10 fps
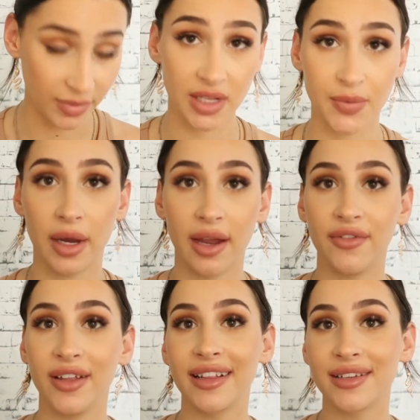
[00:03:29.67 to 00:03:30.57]
this one. I
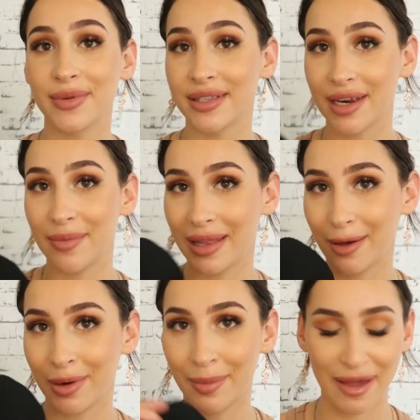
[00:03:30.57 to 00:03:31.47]
feel like this one's going to be
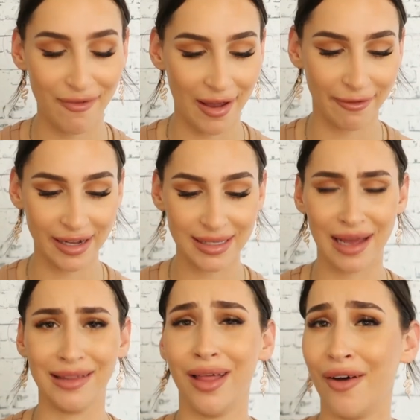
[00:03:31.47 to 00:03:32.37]
like one of my favorites.
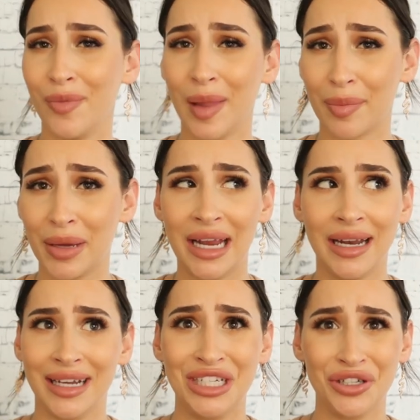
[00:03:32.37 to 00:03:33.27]
I love a black bikini
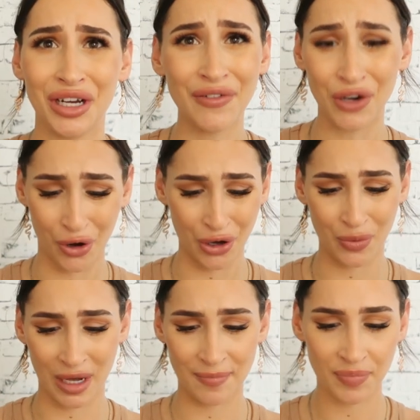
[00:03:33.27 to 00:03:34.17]
and I don't even own
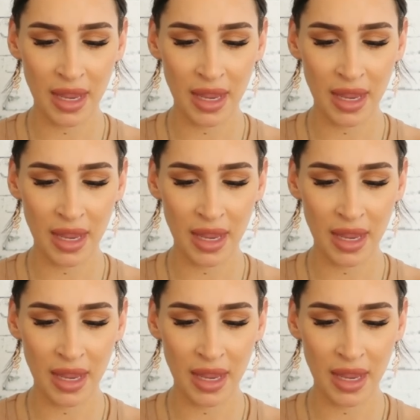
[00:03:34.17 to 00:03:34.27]
one.